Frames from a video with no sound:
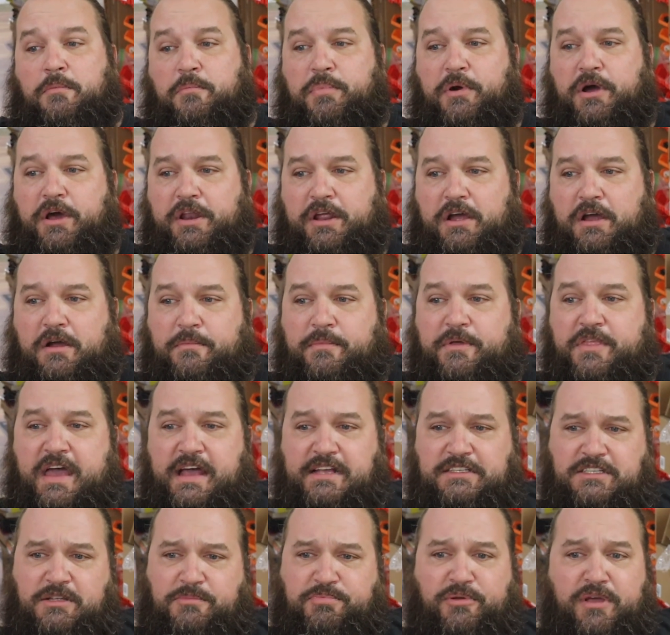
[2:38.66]
but
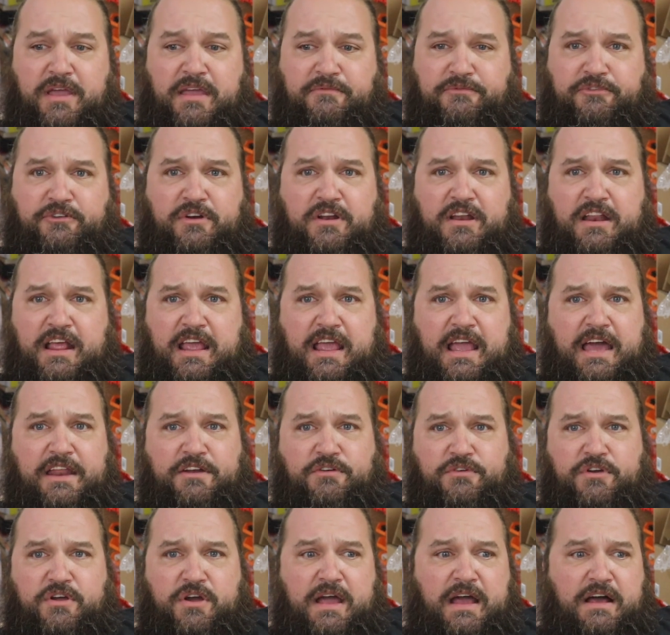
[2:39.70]
that's the plan for today. I
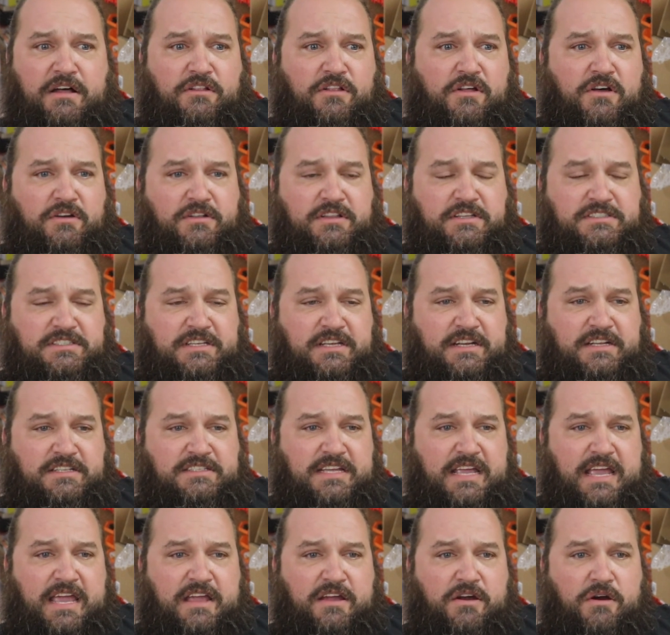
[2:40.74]
don't know how long it's gonna
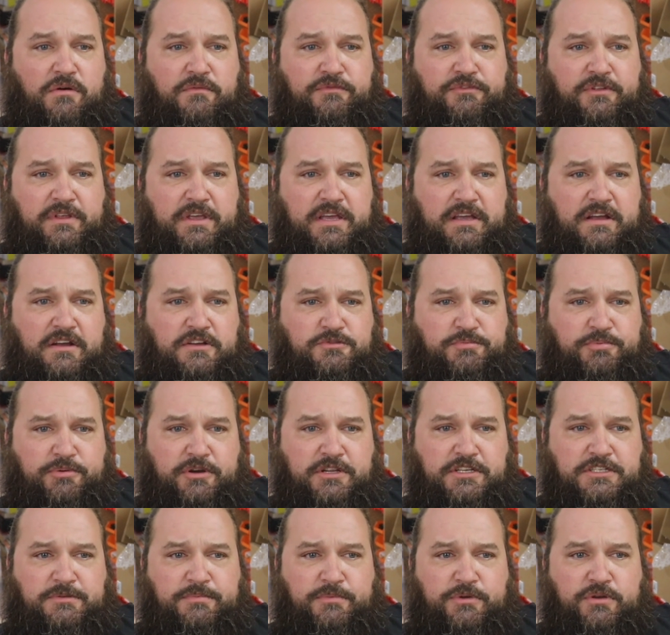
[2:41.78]
take. Hopefully it goes
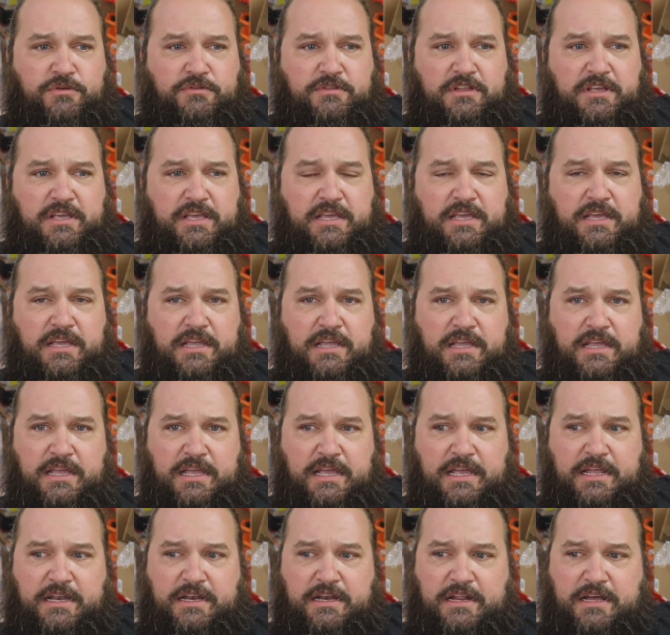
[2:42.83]
pretty smoothly,
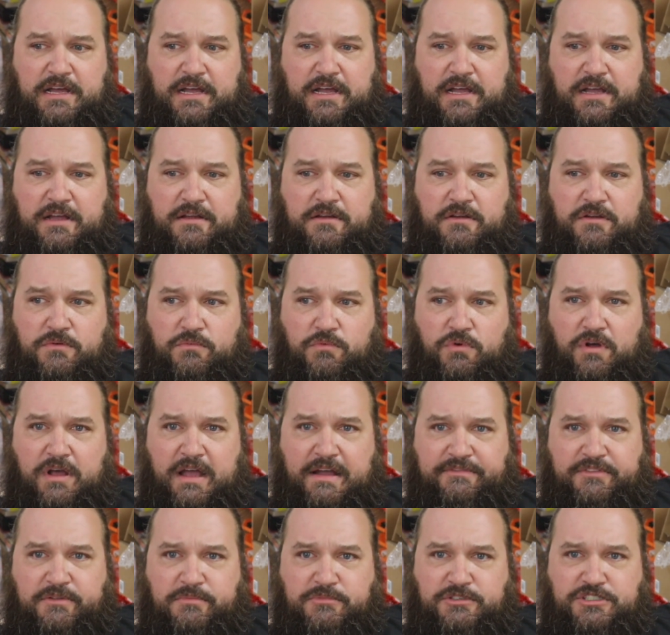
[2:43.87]
and we'll
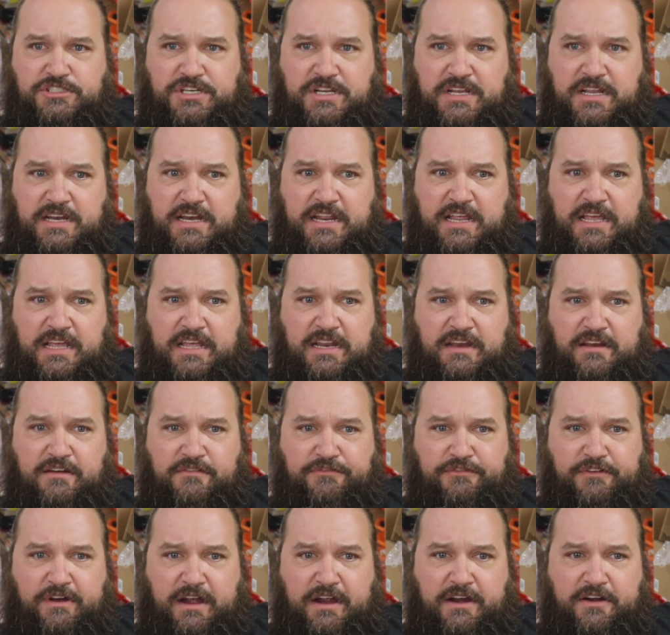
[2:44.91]
have the machine in
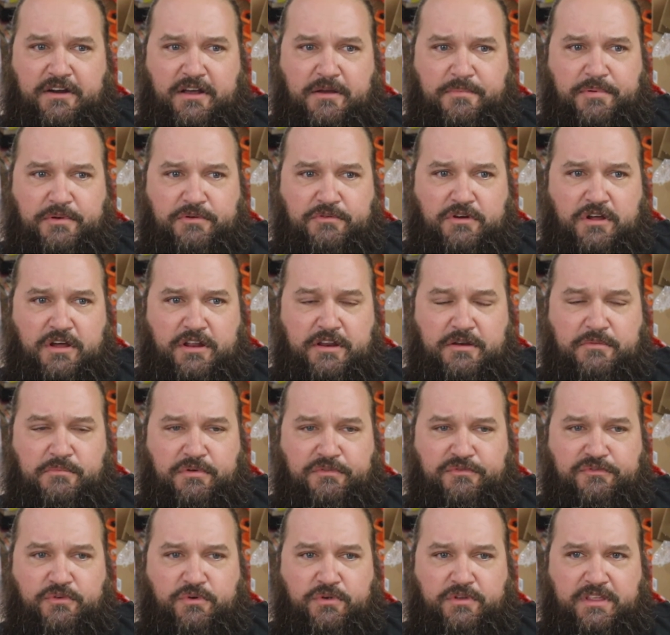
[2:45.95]
and fired up and running
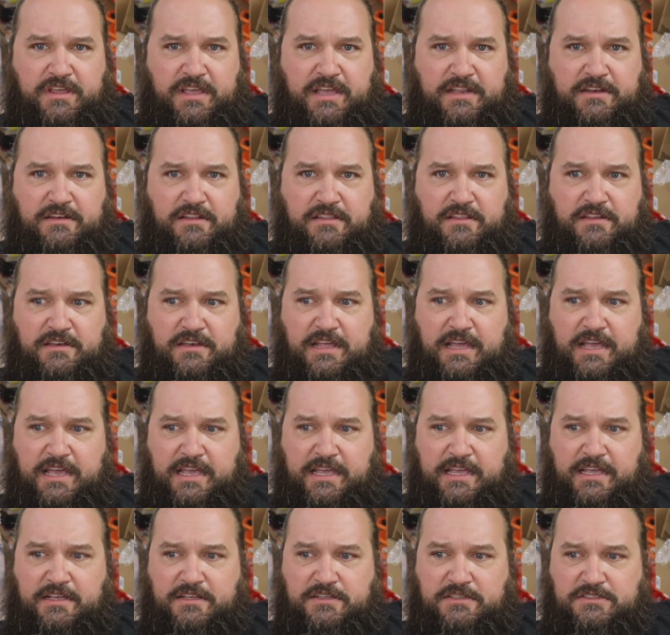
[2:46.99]
before the end of the
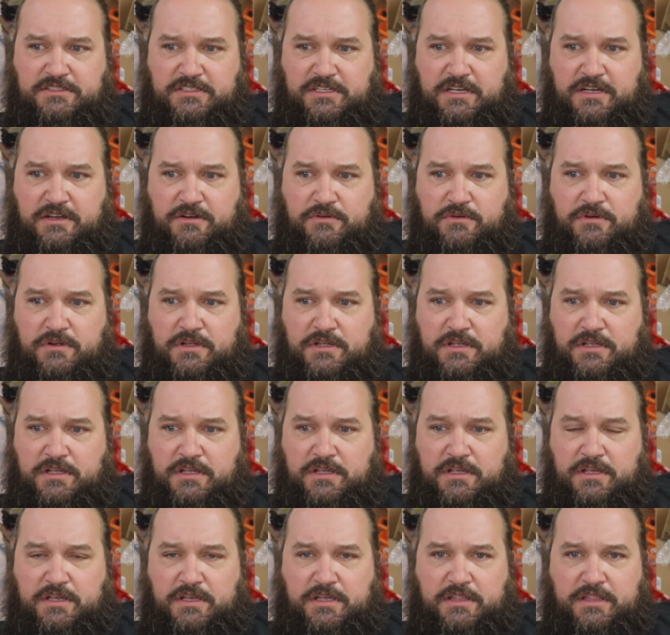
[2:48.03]
day. So
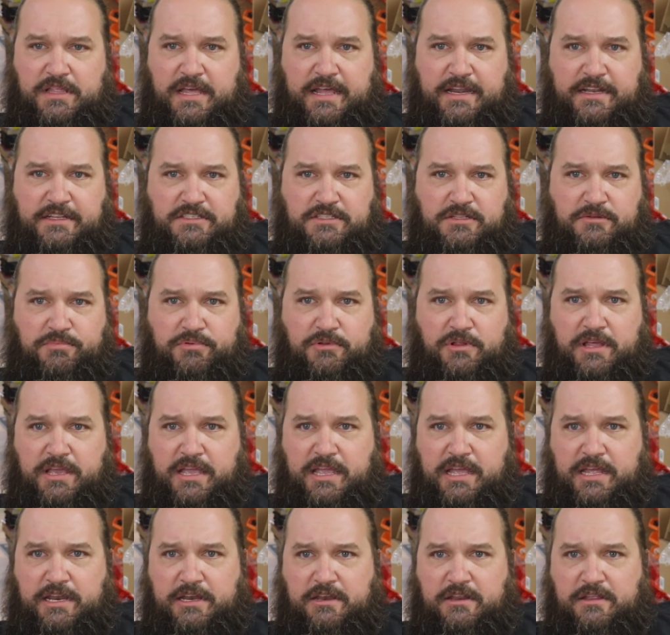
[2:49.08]
that is the
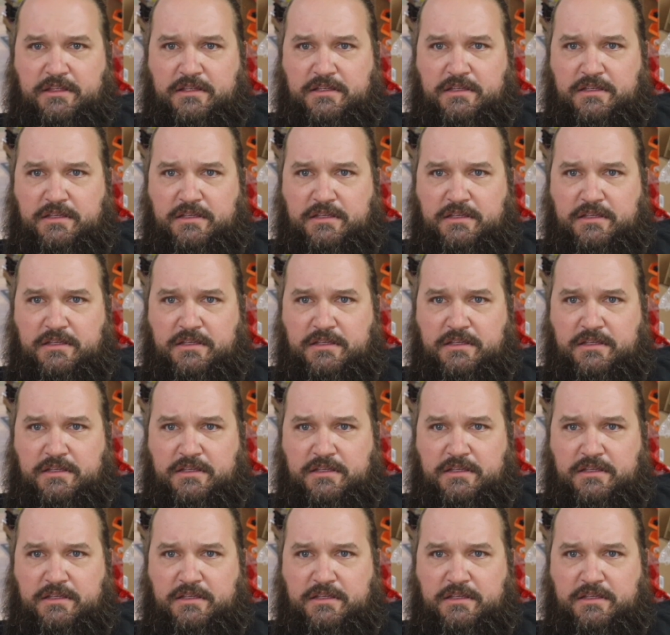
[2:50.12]
plan.